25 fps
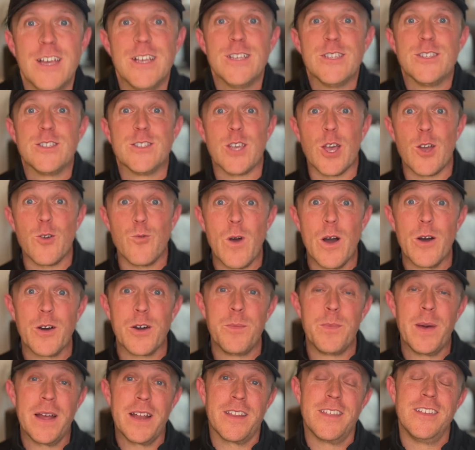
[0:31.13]
So
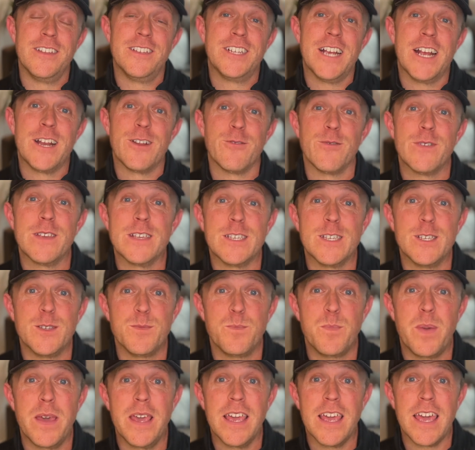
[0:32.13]
welcome back to the channel. This is
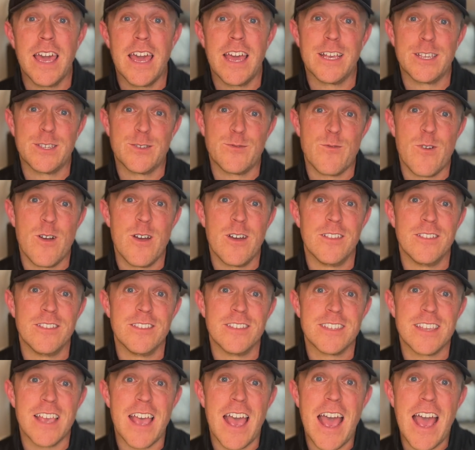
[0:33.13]
PKS
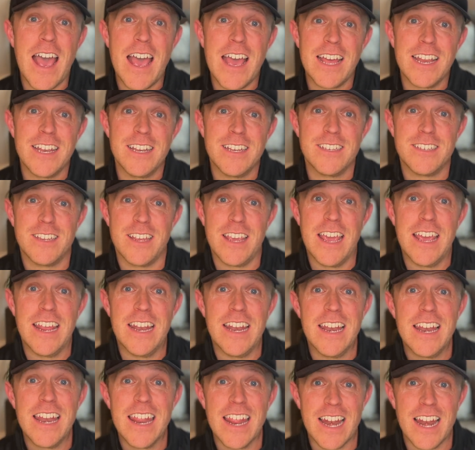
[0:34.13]
Runs, and
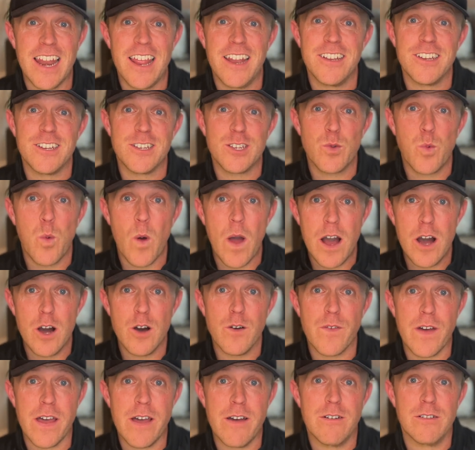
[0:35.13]
in little under
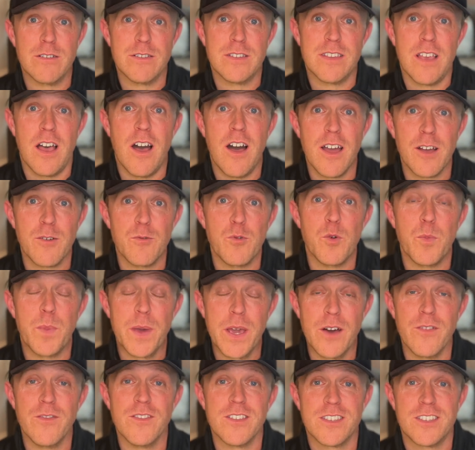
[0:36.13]
12 hours, I will
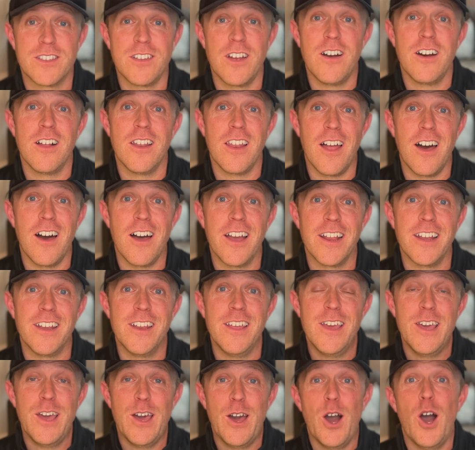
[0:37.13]
be on the start
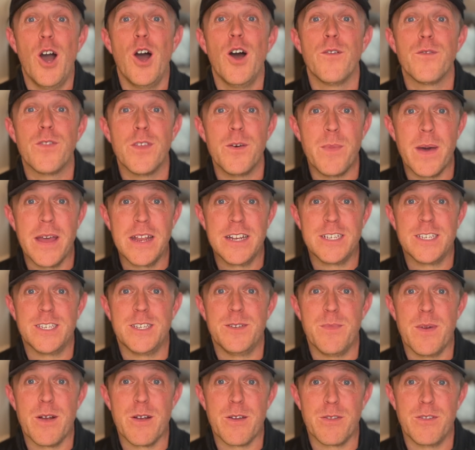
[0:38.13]
line of the
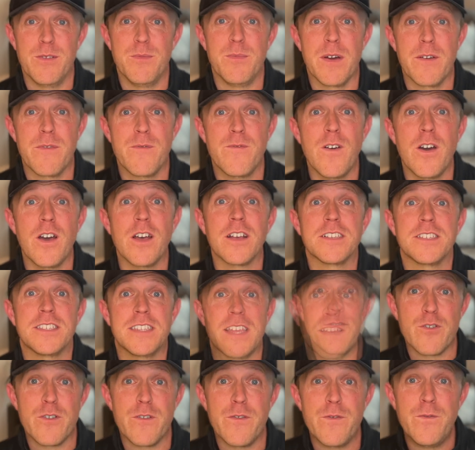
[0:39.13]
Manchester Marathon, my first
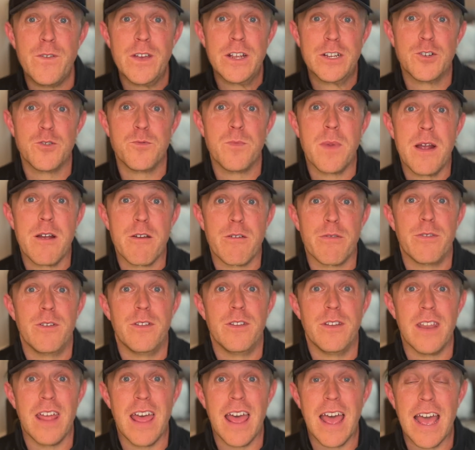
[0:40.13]
ever official
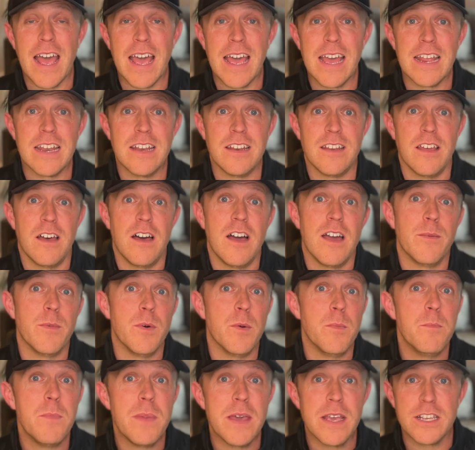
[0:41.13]
marathon. And I'm
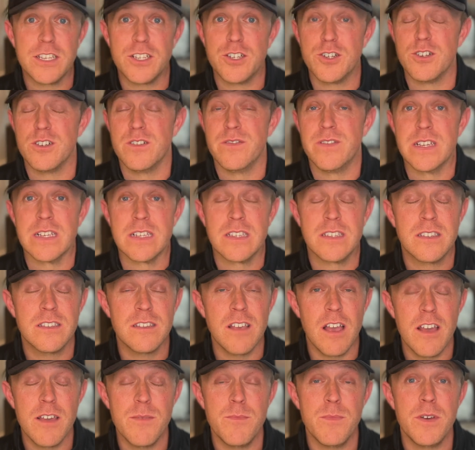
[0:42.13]
a mixture of
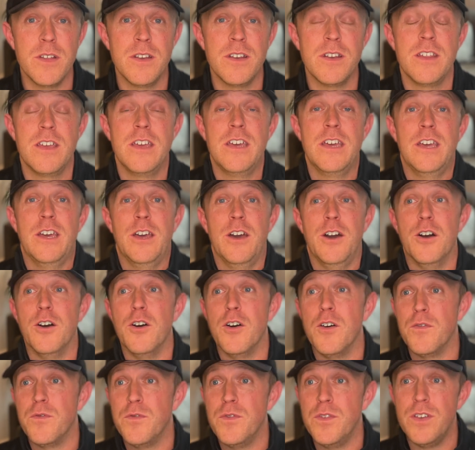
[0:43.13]
excitement,
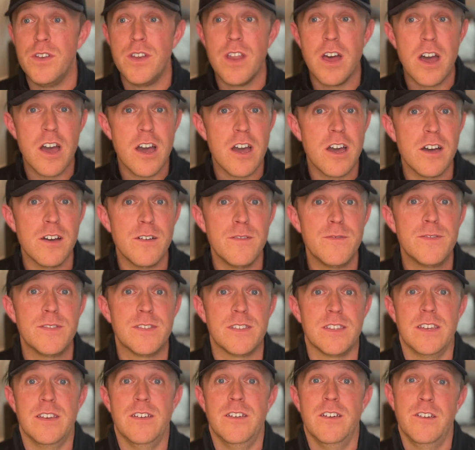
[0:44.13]
of
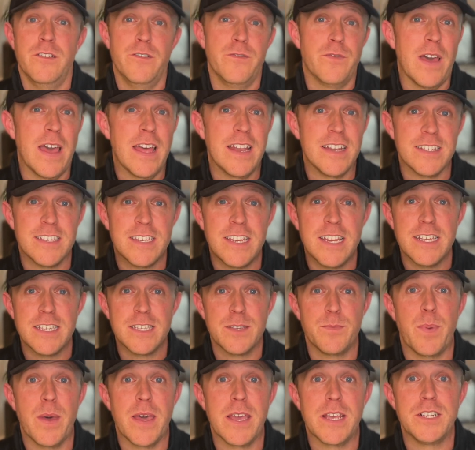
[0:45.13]
nerves, of
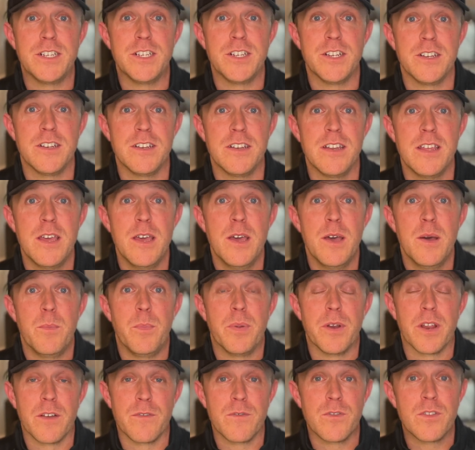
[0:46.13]
anticipation,
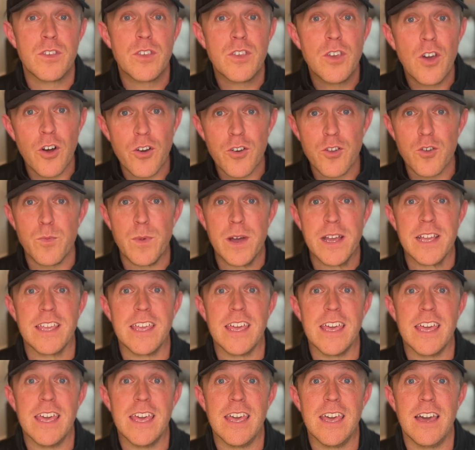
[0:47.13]
but I've got all my
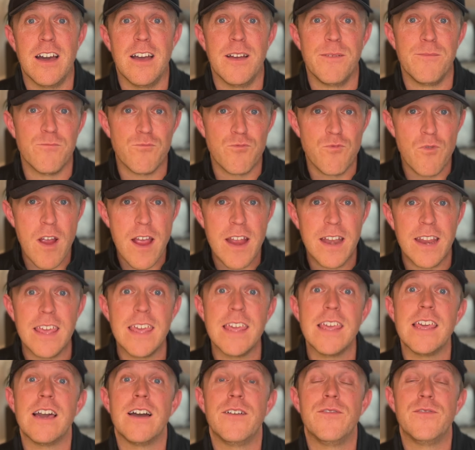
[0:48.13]
gear, I'm
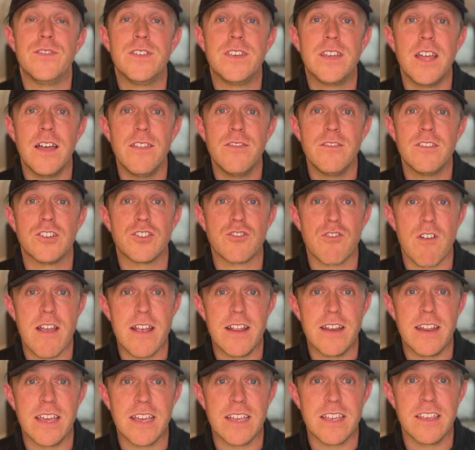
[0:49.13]
ready, I've done the
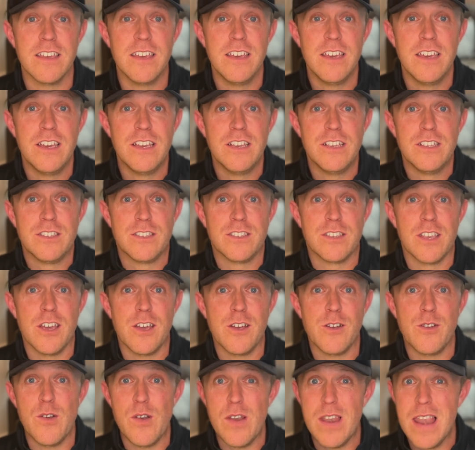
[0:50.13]
training.
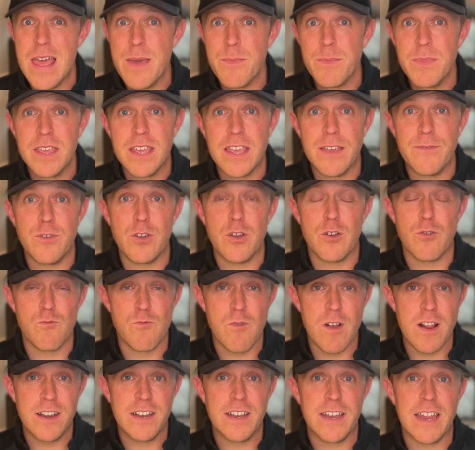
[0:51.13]
So let me give you a
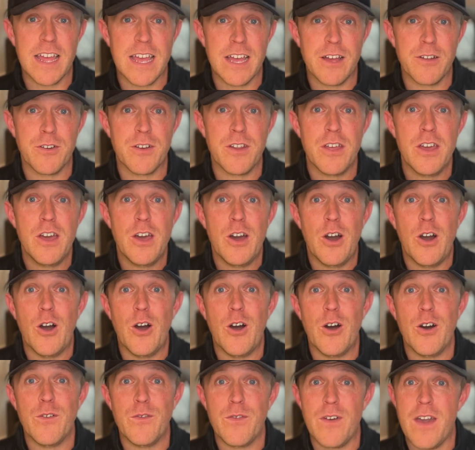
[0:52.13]
rundown
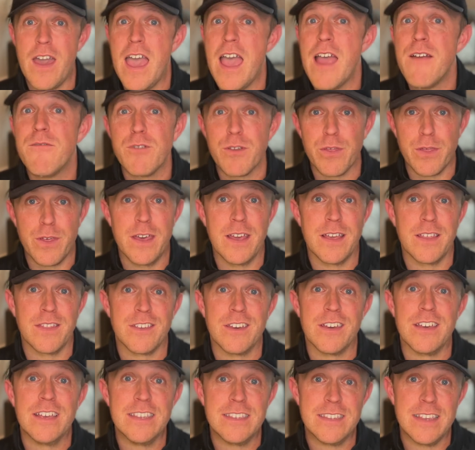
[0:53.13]
of everything
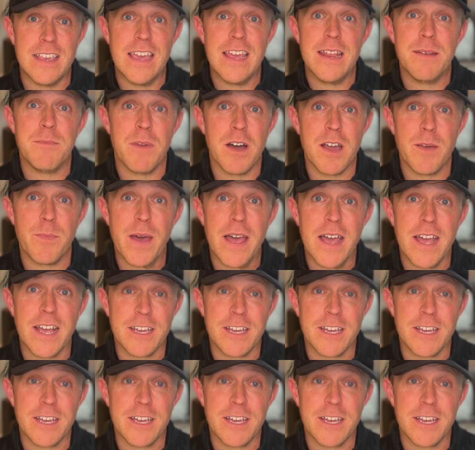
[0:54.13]
that is in my bag.